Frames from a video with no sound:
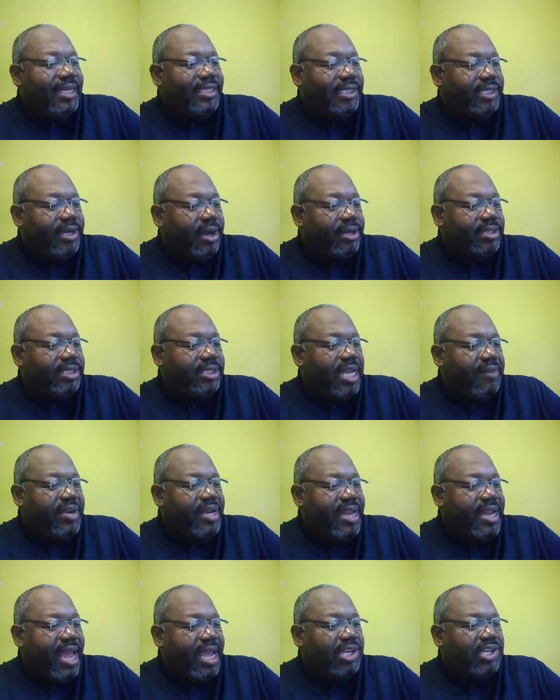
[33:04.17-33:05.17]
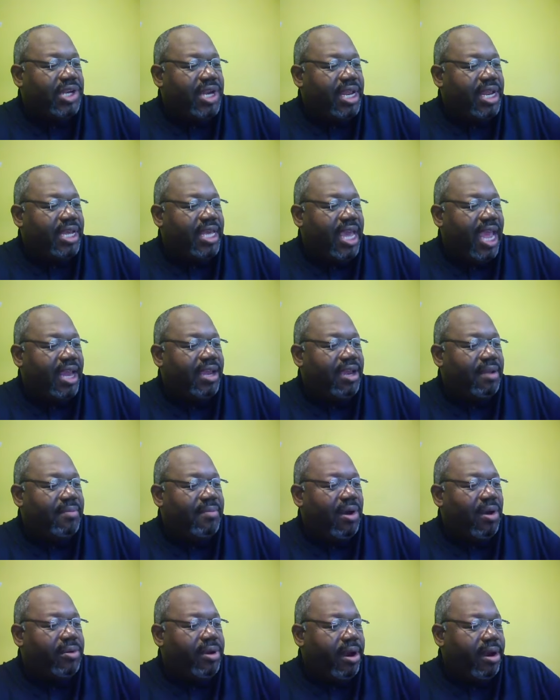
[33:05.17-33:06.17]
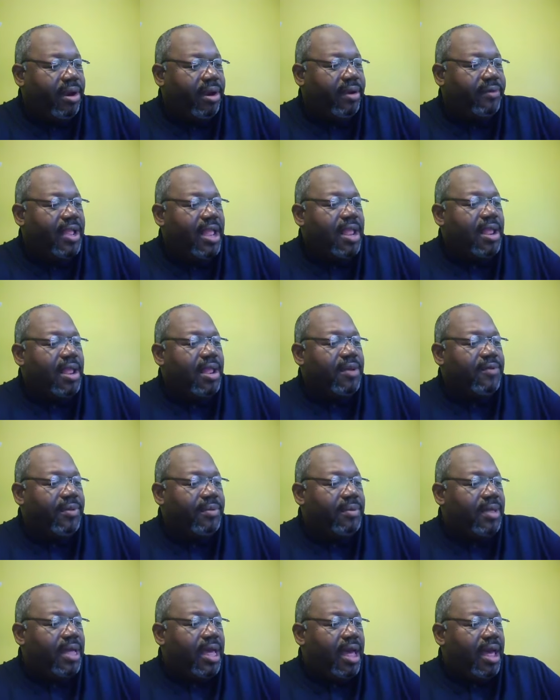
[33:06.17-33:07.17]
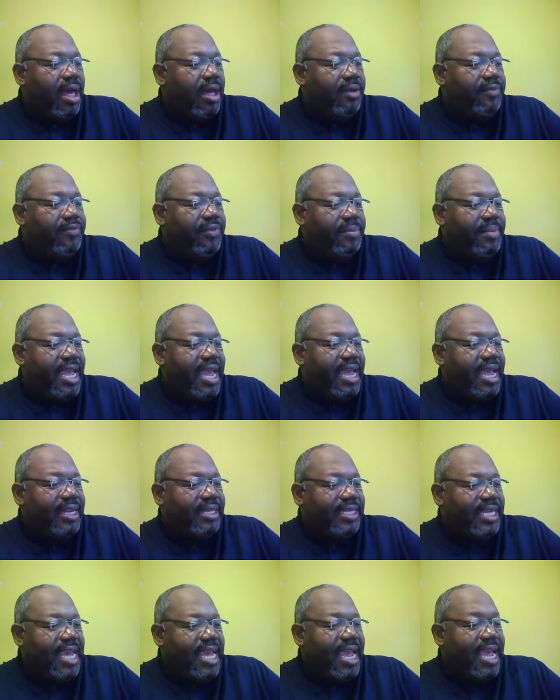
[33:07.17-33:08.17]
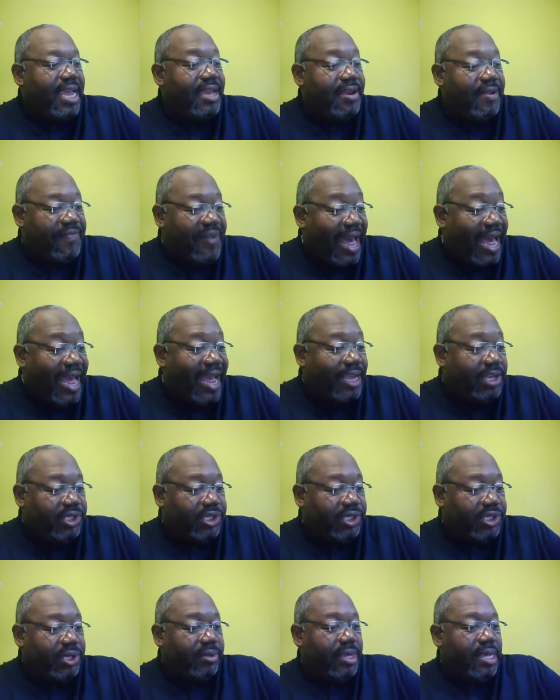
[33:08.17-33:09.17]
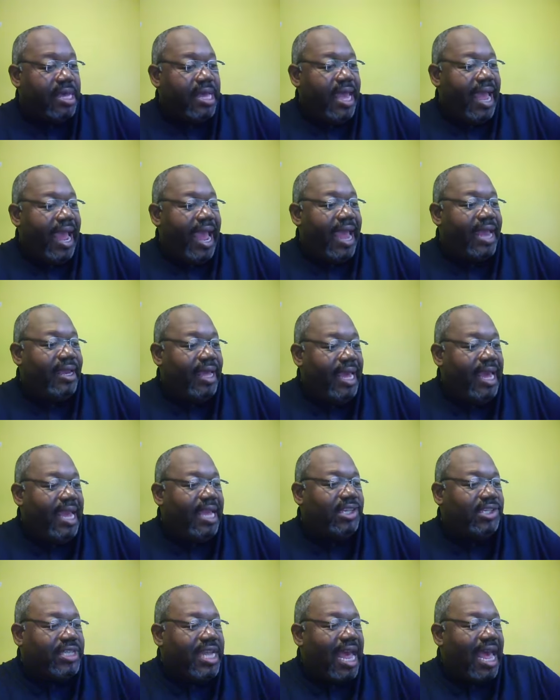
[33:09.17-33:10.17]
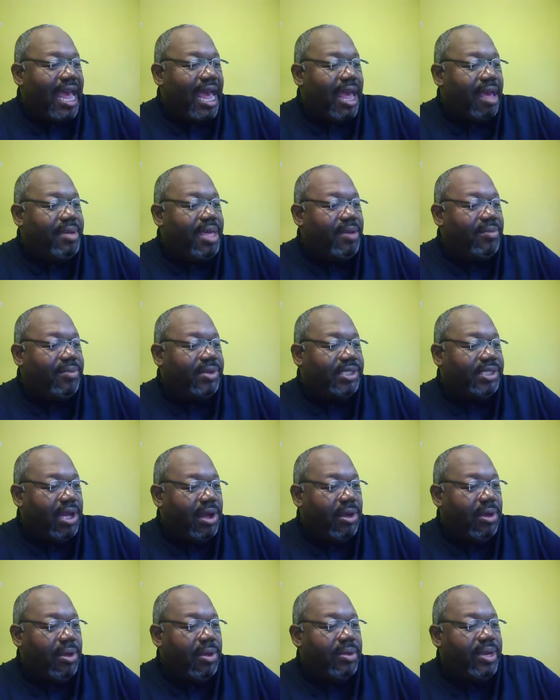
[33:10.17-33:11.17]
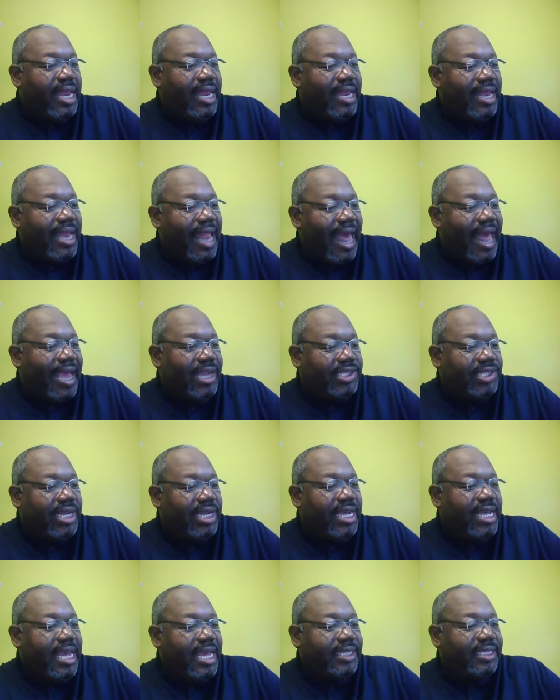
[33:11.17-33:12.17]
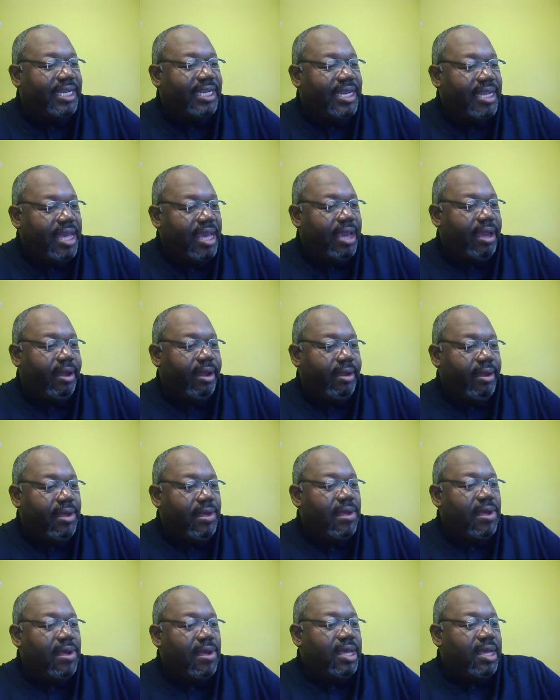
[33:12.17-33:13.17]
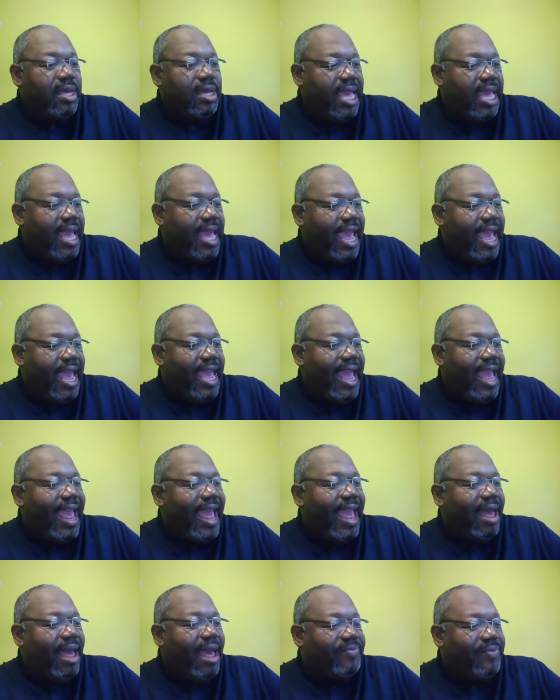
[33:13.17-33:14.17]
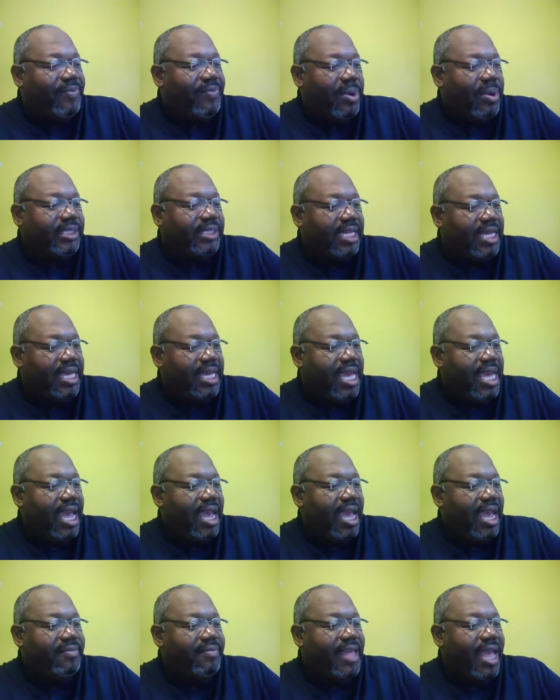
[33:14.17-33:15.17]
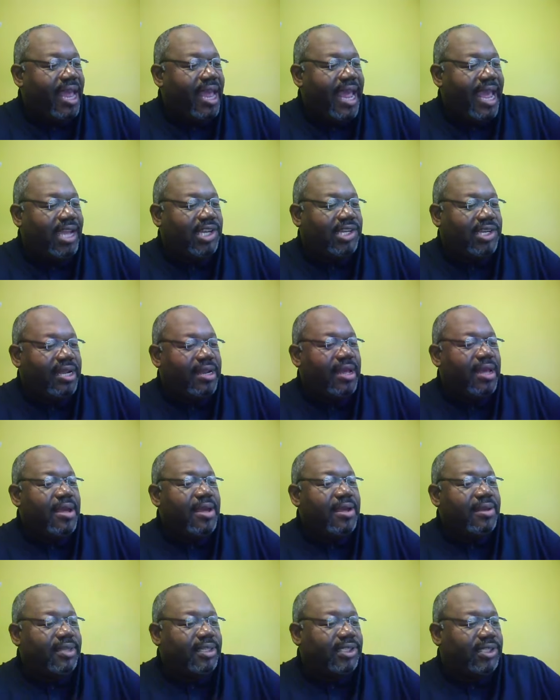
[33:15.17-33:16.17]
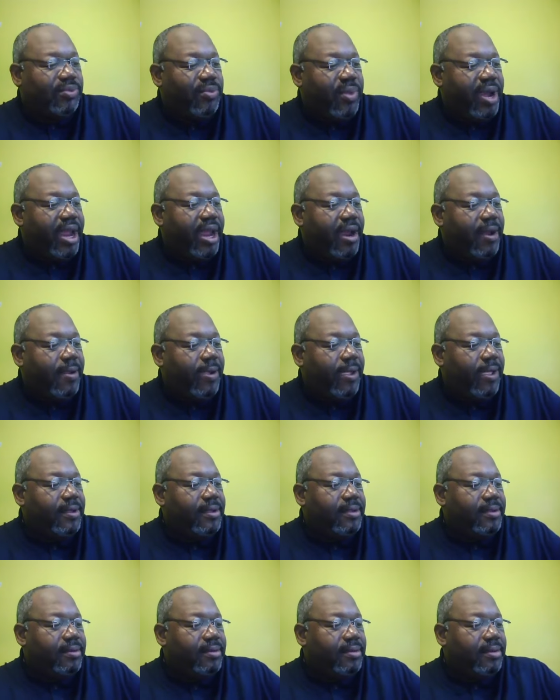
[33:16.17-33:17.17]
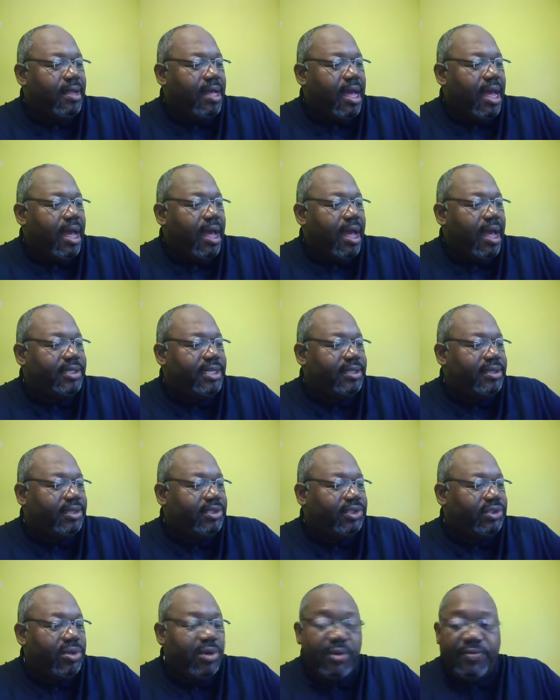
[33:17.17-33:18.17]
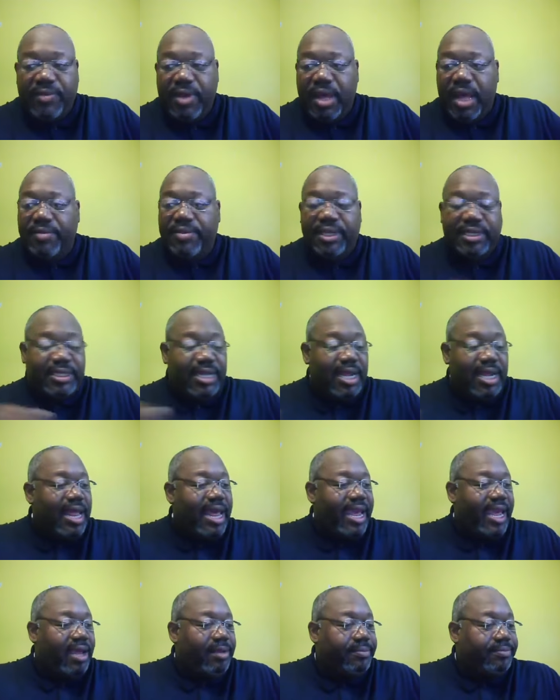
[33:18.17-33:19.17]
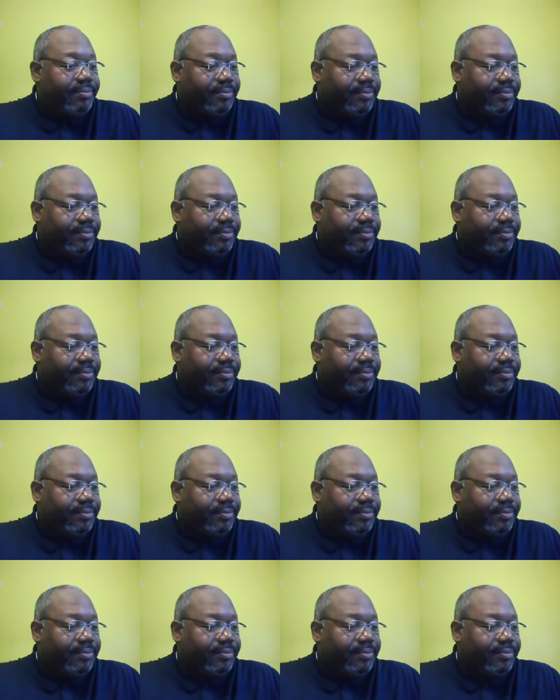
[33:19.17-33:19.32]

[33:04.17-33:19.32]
has searched every nation and kingdom on earth from, uh, from end to end to find you. And each time he was told, Elijah isn't here. King Ahab forced the king of that nation to swear uh, to the truth of this claim.